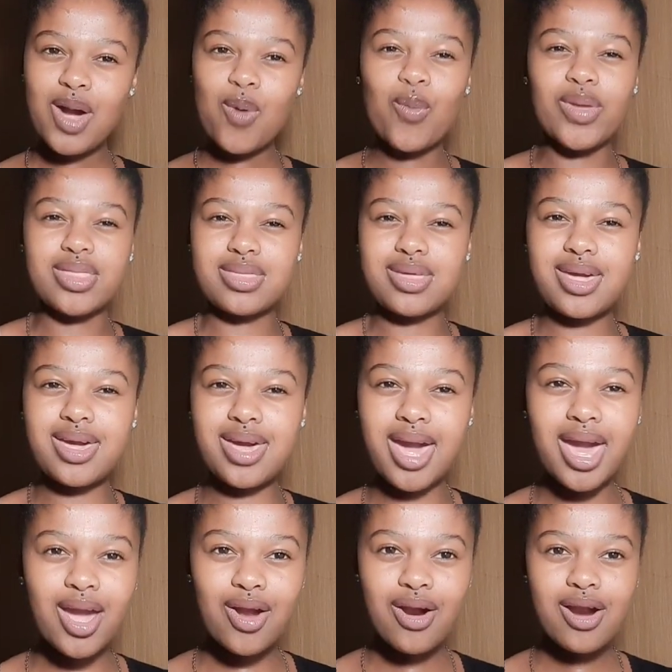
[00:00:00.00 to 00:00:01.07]
with
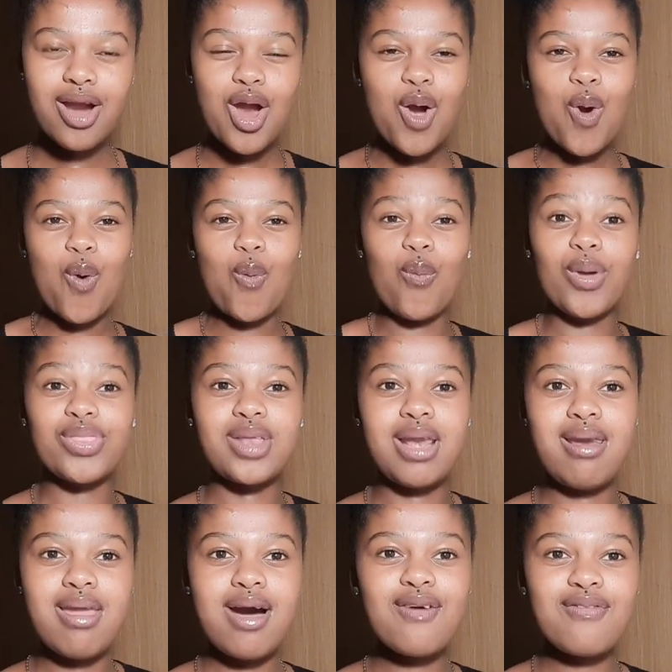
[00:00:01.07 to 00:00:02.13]
care, with
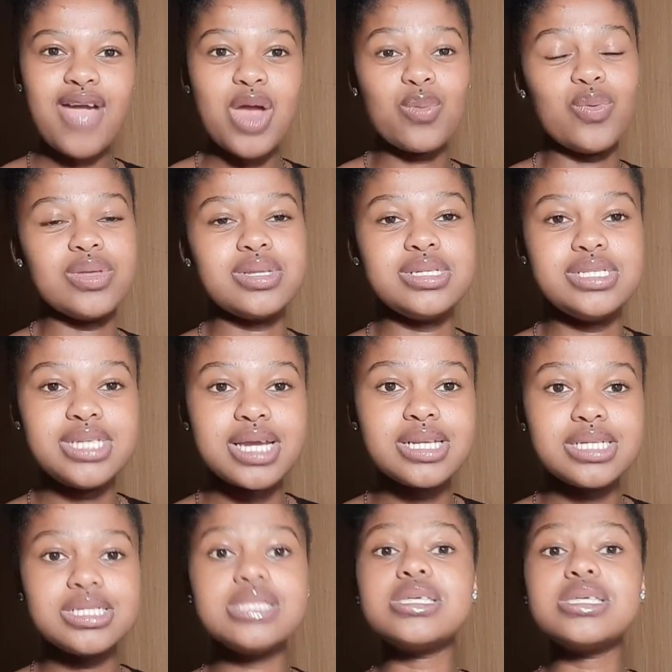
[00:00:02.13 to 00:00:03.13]
love, and with dignity.